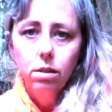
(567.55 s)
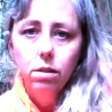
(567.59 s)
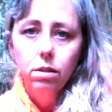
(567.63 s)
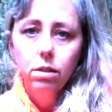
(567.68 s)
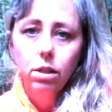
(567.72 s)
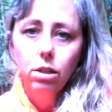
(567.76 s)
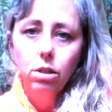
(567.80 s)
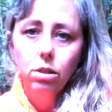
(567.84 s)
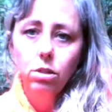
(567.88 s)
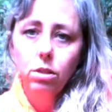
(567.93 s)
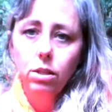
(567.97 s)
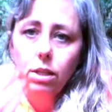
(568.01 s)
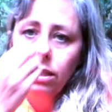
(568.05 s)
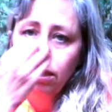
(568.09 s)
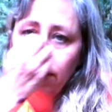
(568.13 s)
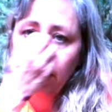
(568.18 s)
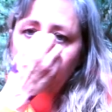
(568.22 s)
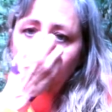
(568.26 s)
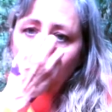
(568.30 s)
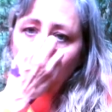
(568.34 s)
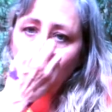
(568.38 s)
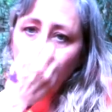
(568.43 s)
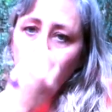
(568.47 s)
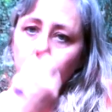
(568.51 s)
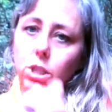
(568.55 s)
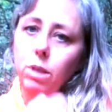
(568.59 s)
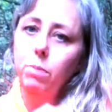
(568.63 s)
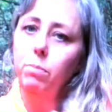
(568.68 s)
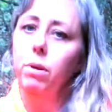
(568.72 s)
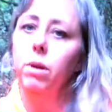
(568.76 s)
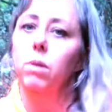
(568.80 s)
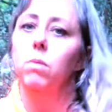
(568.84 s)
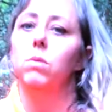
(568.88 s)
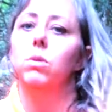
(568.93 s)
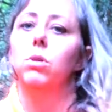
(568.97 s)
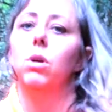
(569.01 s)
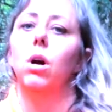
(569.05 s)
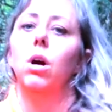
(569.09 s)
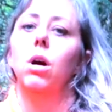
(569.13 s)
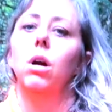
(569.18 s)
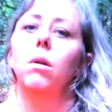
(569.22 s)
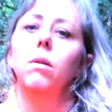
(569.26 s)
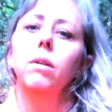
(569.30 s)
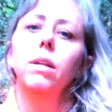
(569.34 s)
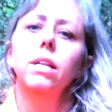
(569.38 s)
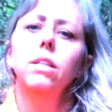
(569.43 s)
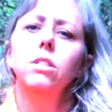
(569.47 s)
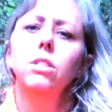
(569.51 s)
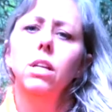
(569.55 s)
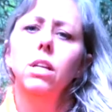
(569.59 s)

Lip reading: The devil worshiping was hard. The